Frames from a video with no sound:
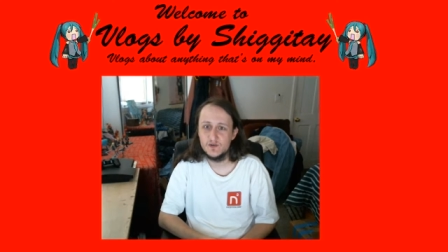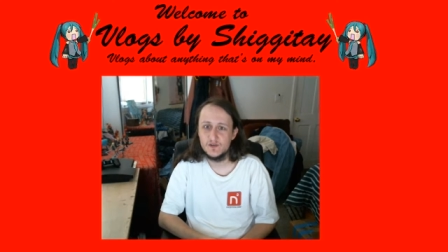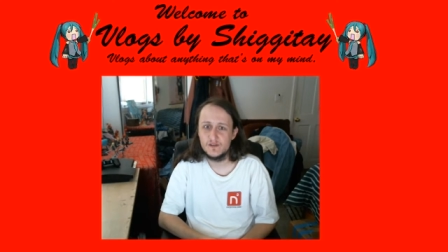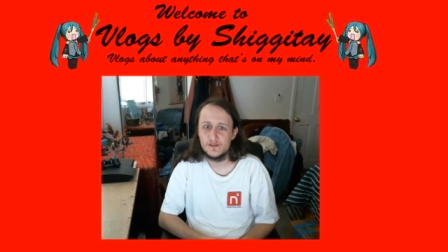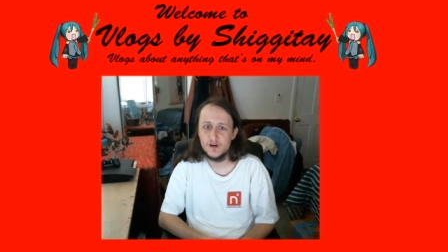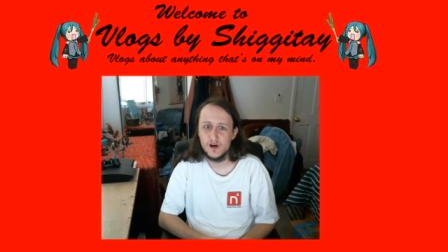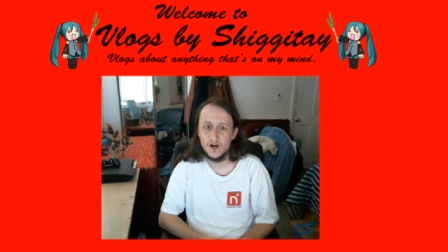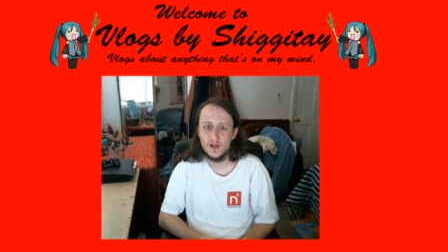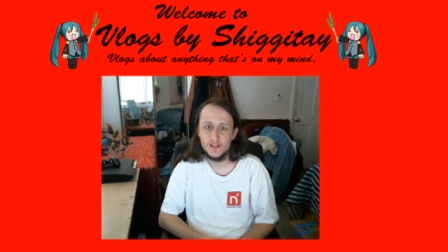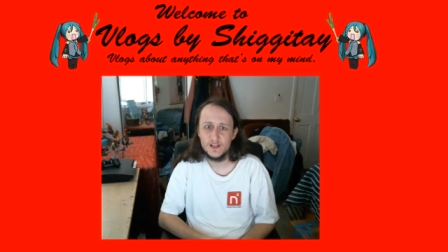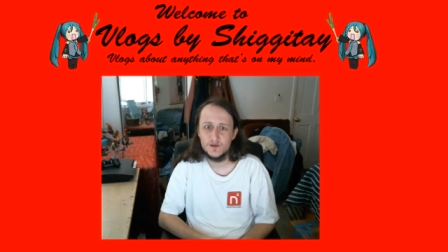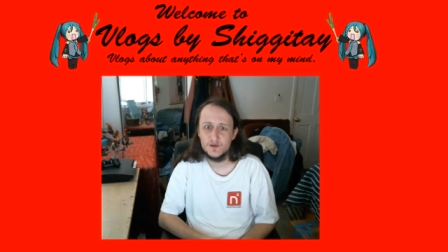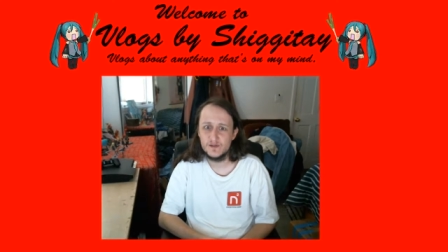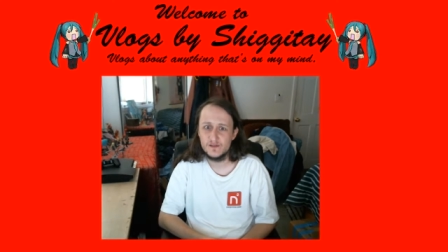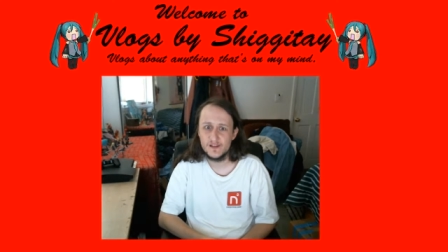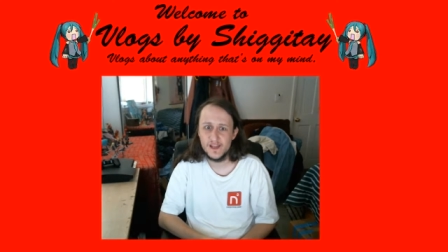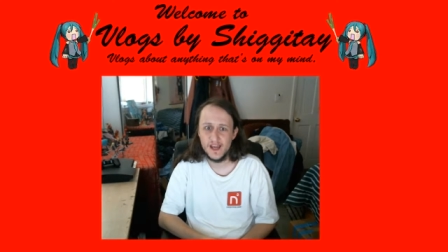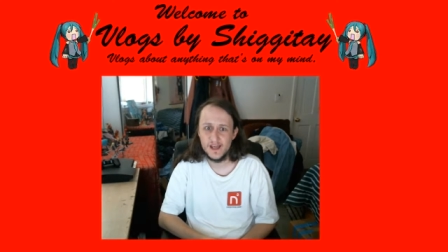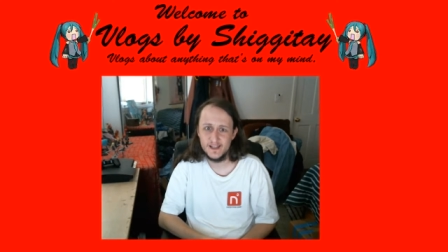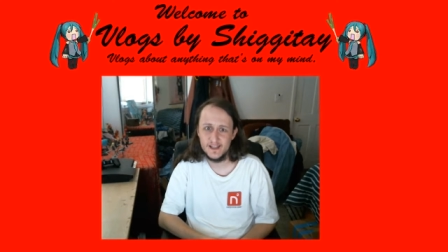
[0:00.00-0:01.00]
all he was
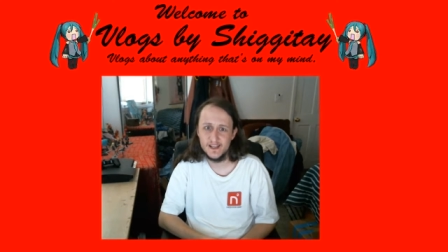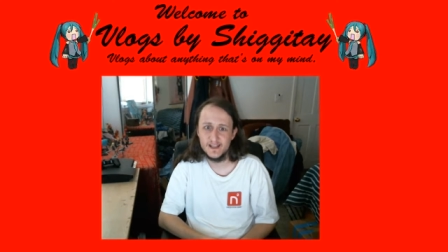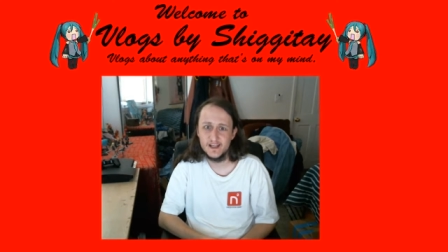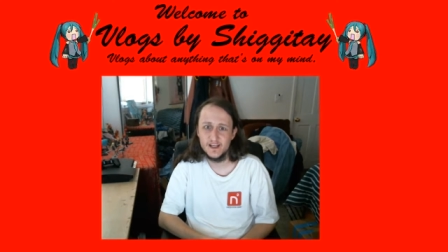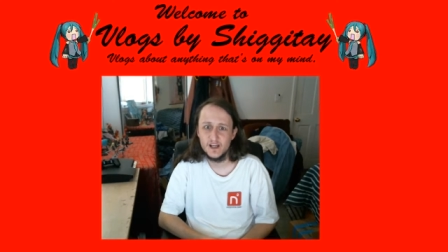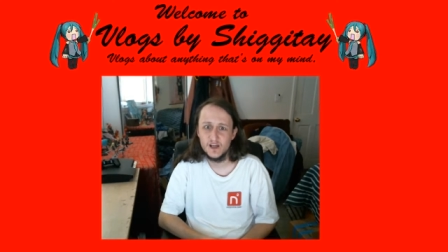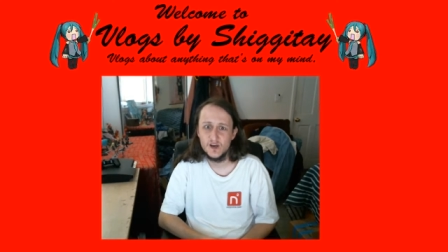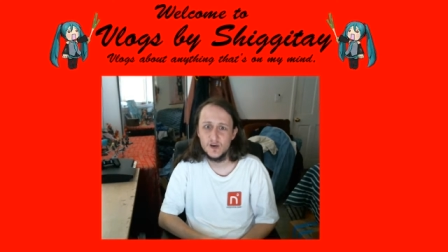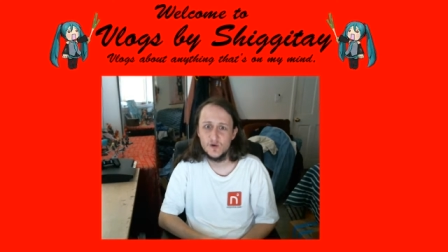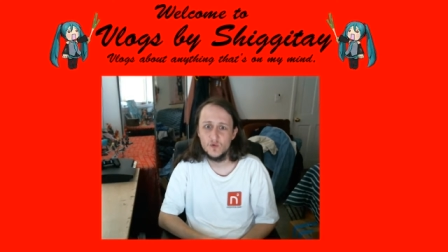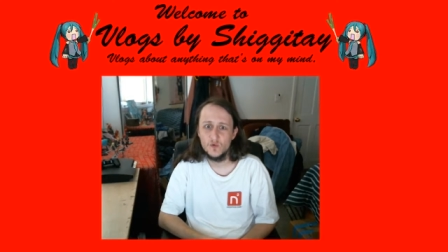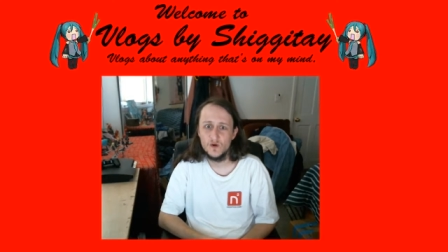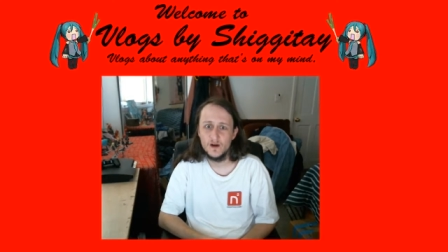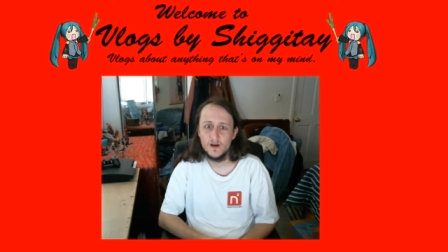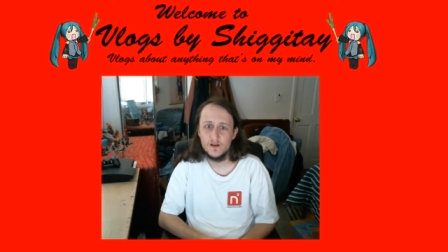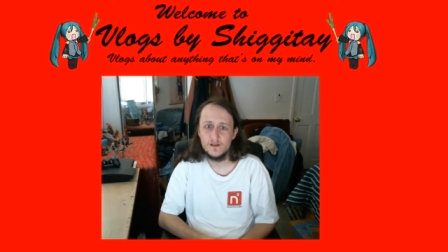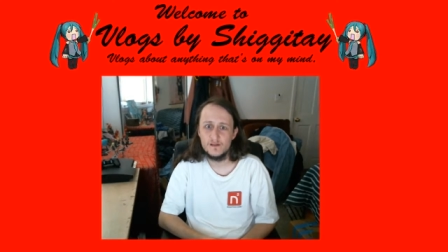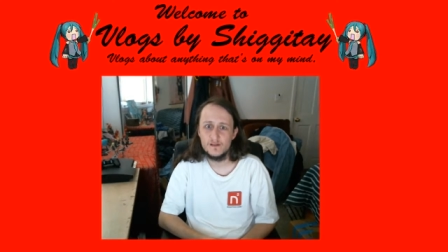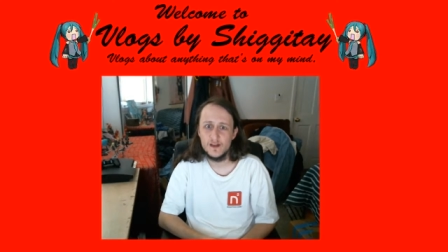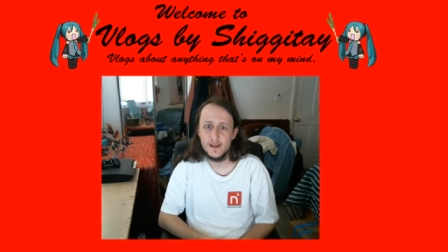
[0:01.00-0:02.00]
getting
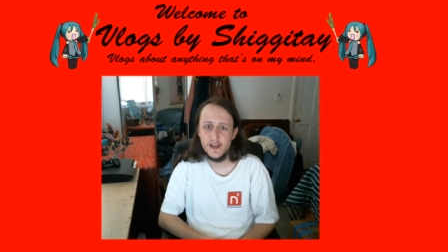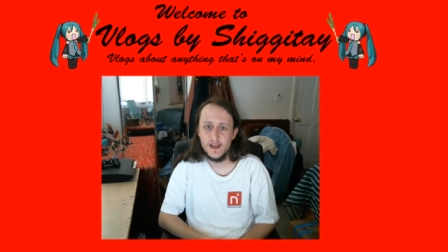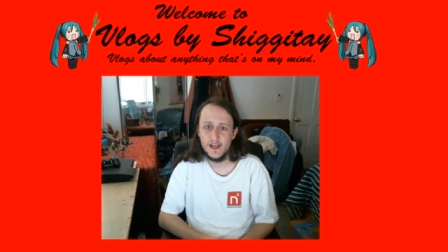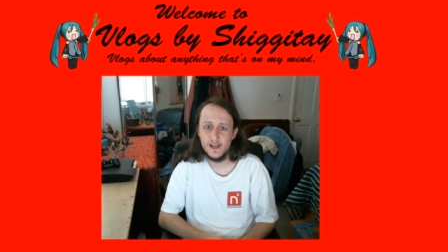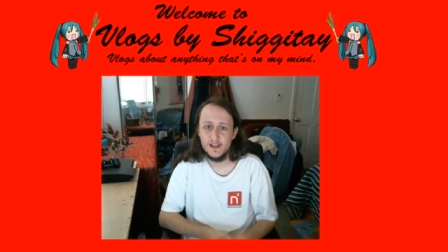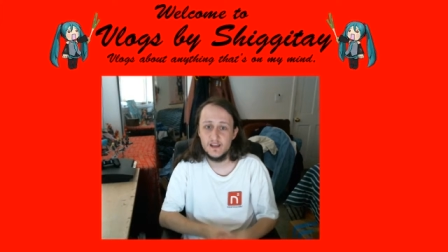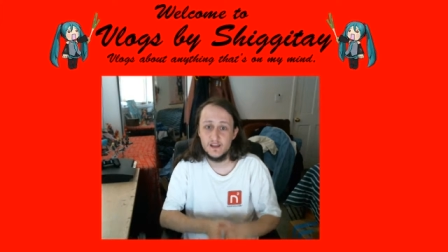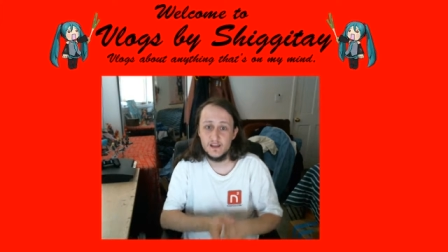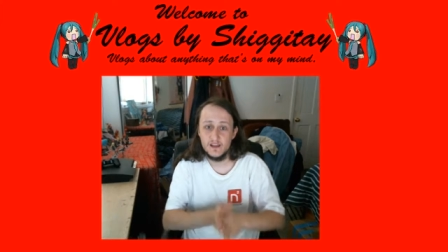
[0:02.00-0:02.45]
was a